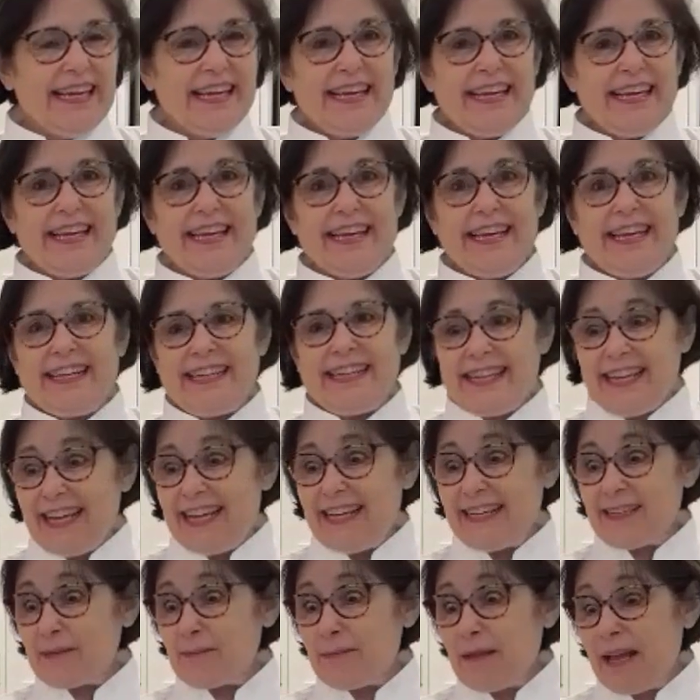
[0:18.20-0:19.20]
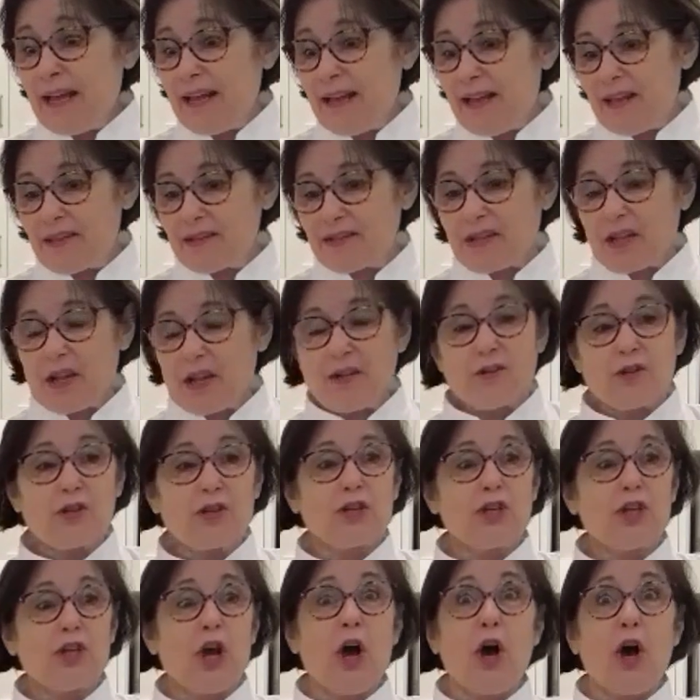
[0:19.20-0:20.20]
It smells
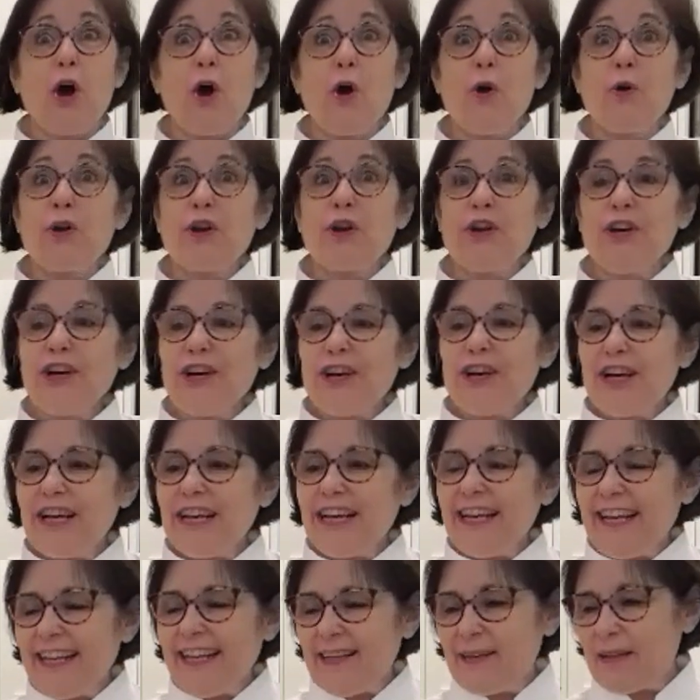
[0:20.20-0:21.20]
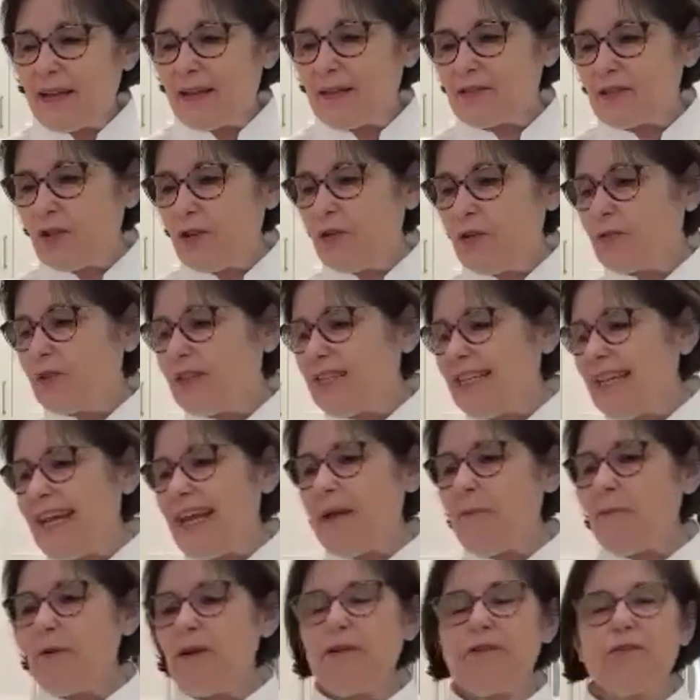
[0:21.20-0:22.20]
so good. So,
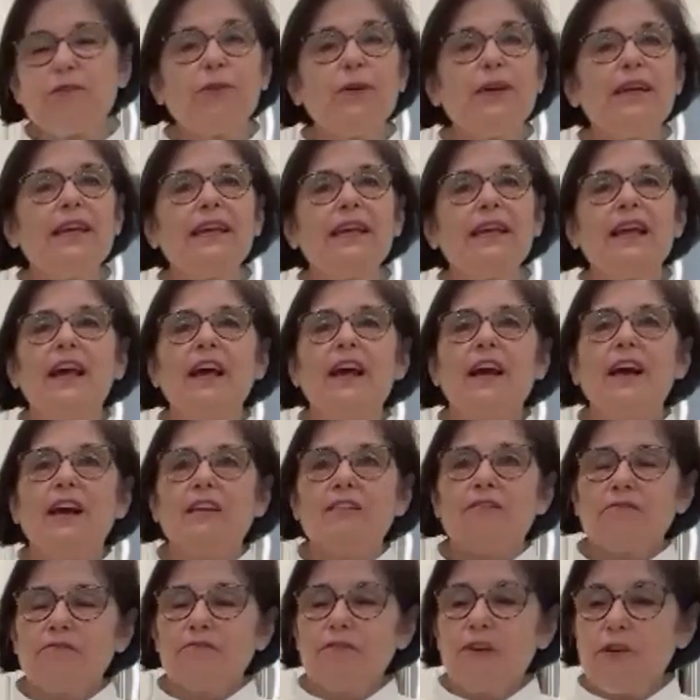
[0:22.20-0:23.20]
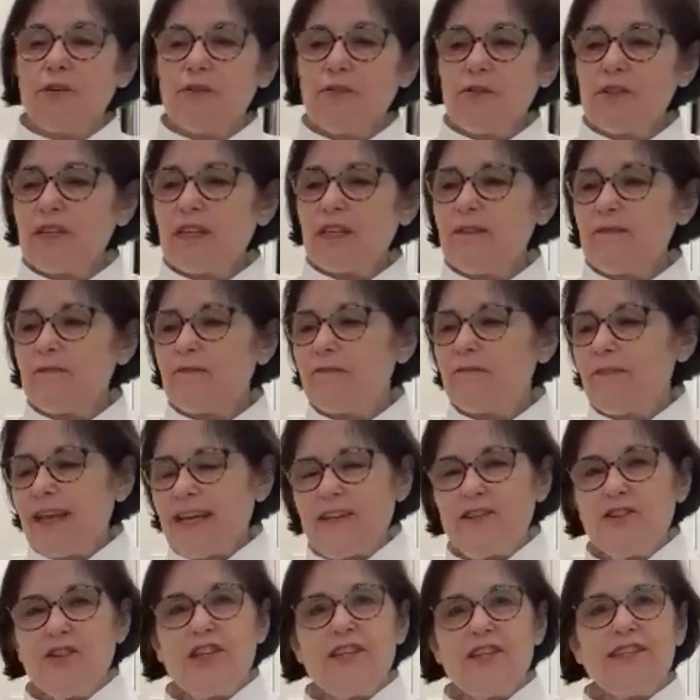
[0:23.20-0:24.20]
today we're doing roasted
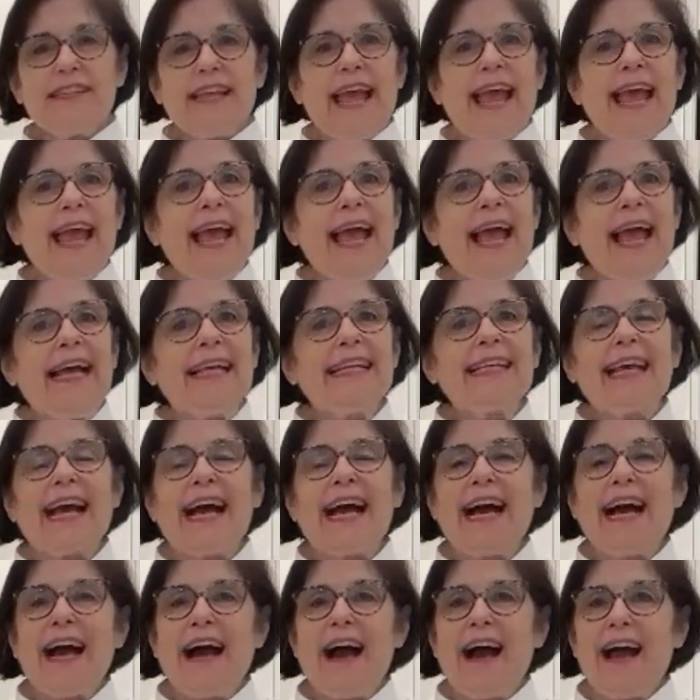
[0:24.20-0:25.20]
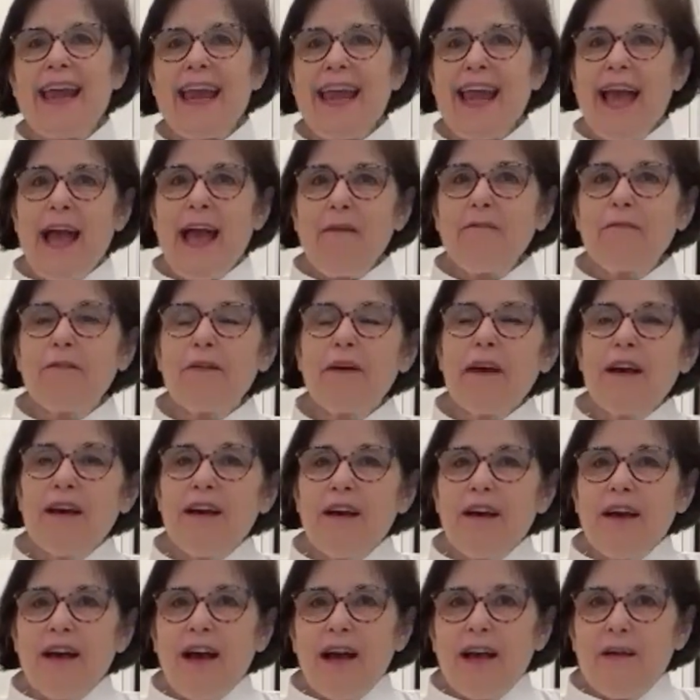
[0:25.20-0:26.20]
veggies, and I have
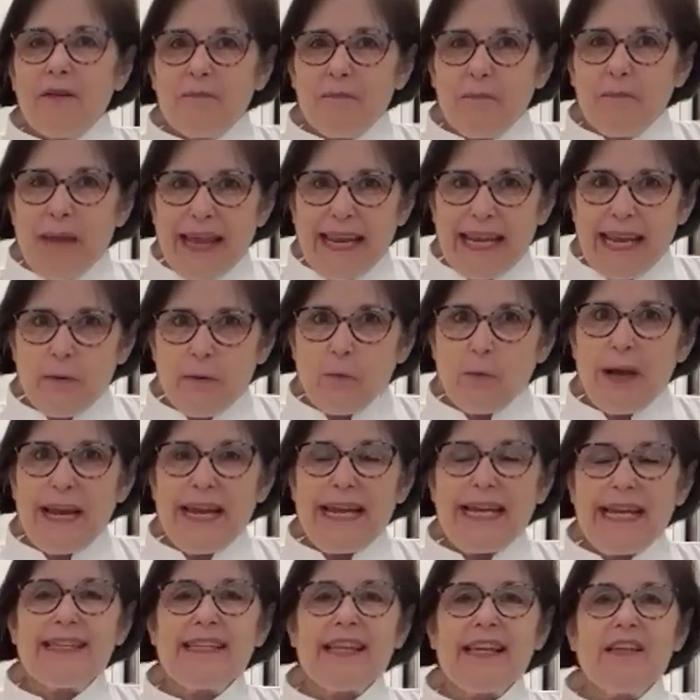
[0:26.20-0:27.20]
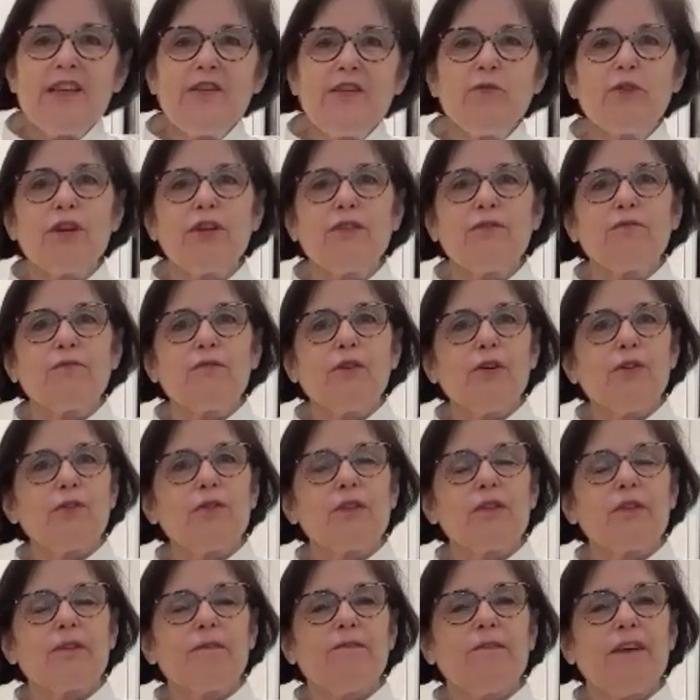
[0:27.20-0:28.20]
many ways that you can
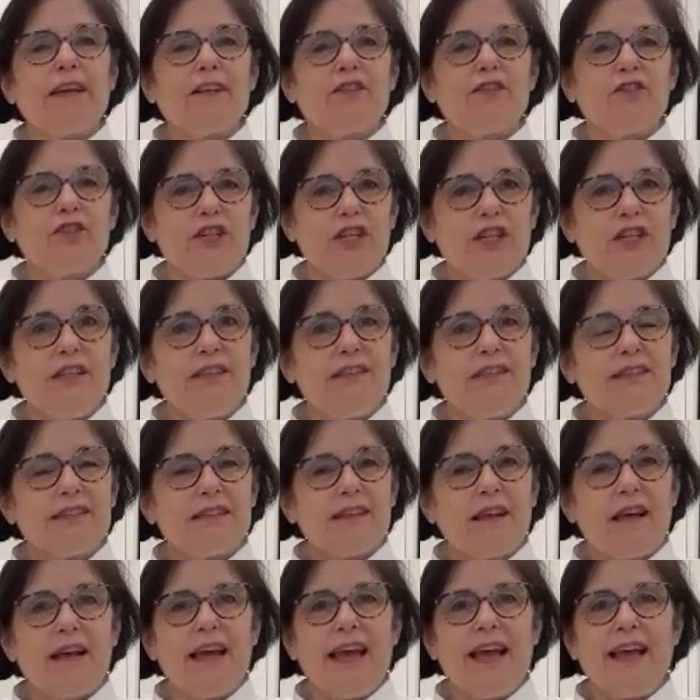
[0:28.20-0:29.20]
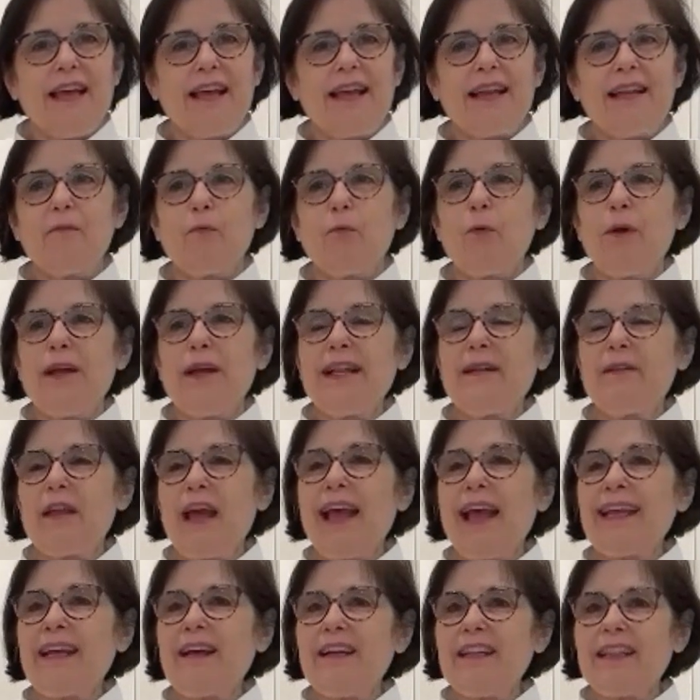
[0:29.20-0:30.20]
roast veggies. And when
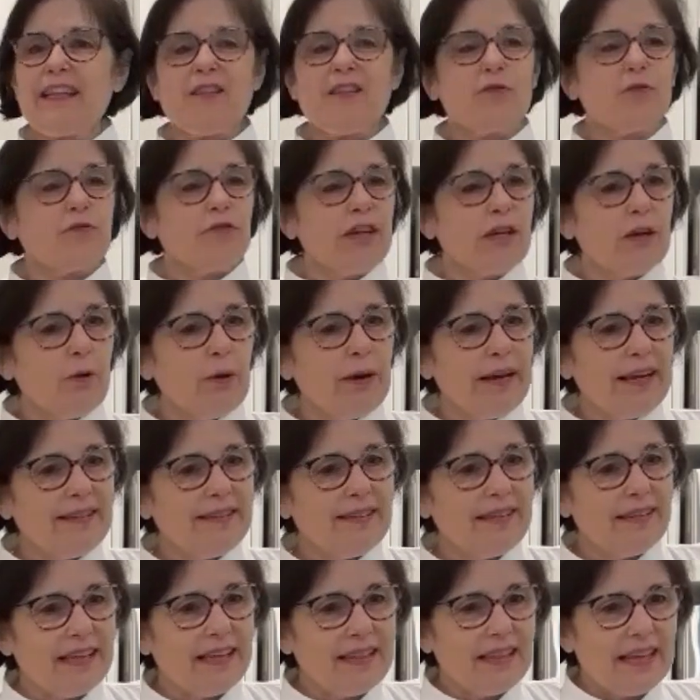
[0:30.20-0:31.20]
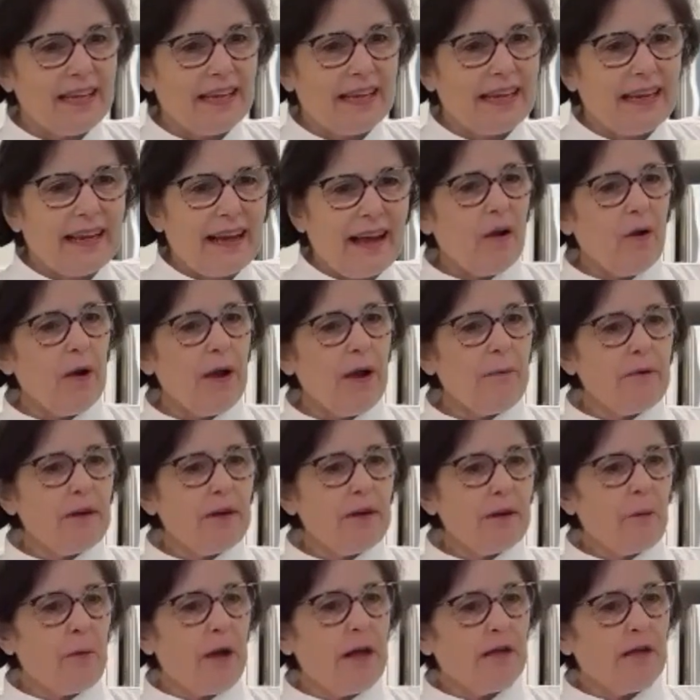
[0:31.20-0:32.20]
I got this request, I think, oh, I
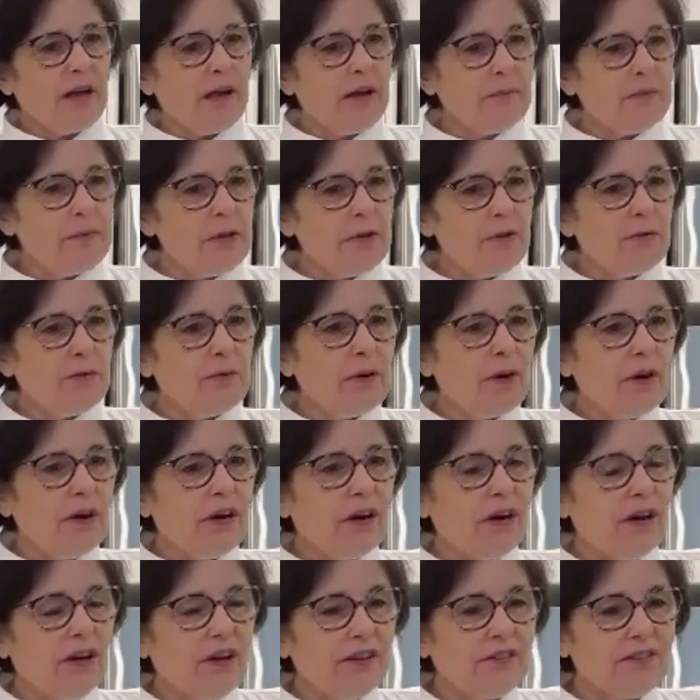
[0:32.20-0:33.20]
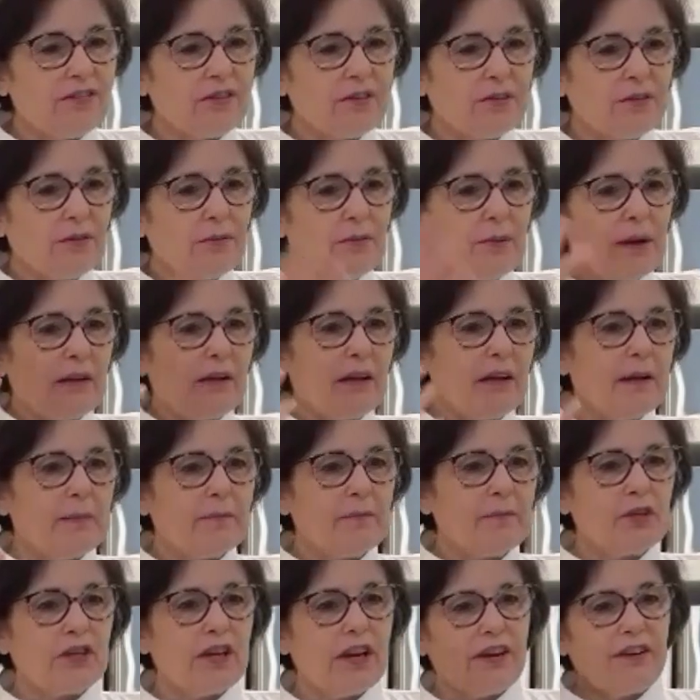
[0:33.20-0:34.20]
want to welcome you all. So,
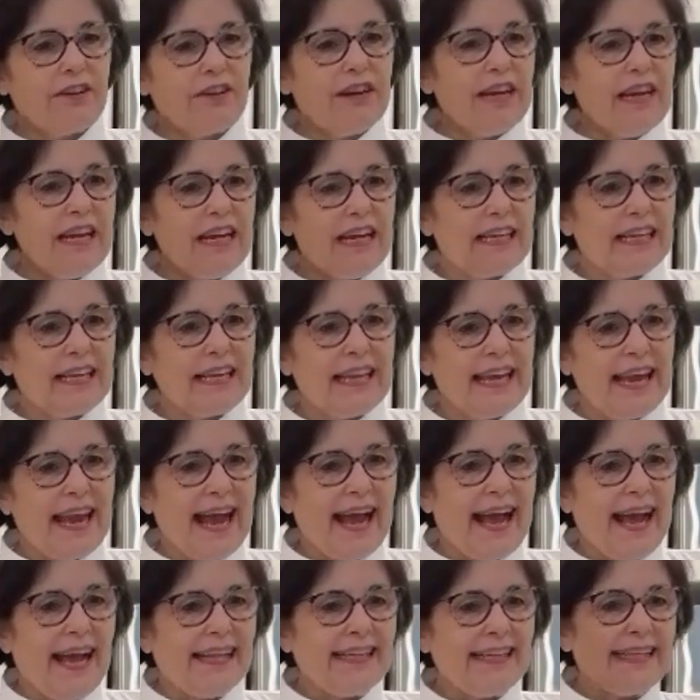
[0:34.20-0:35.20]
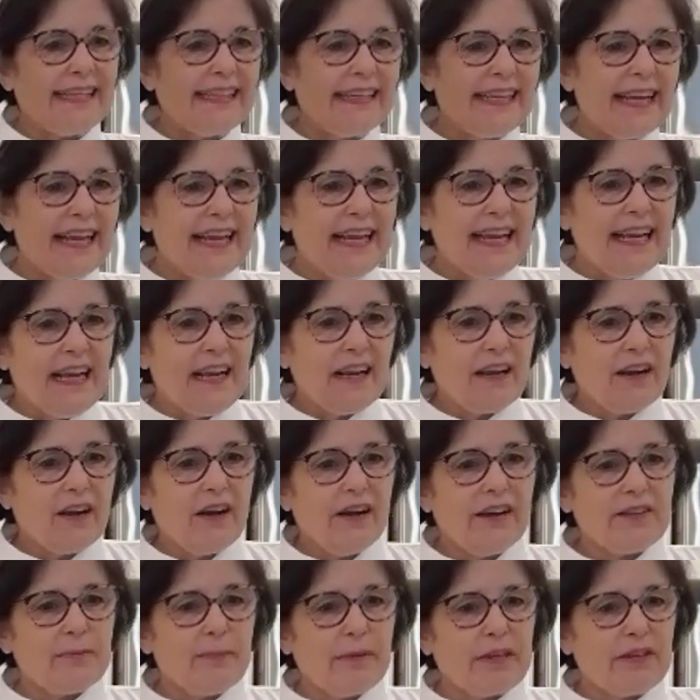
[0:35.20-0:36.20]
welcome Sherry and Kat and
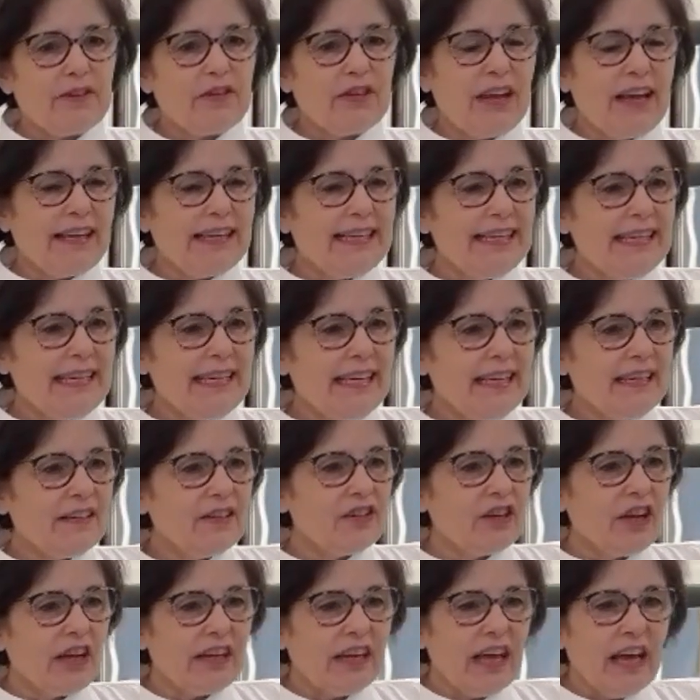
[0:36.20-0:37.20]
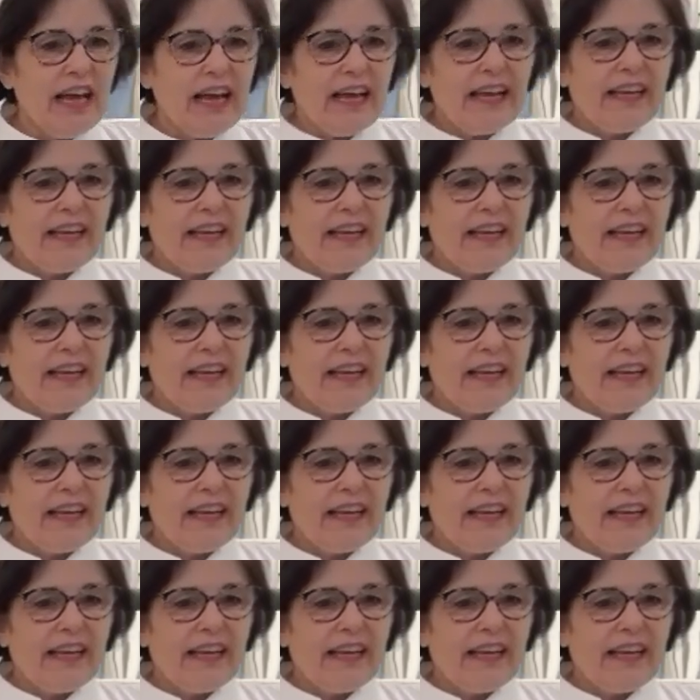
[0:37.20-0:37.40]
Cosmic Shanty and Jenna.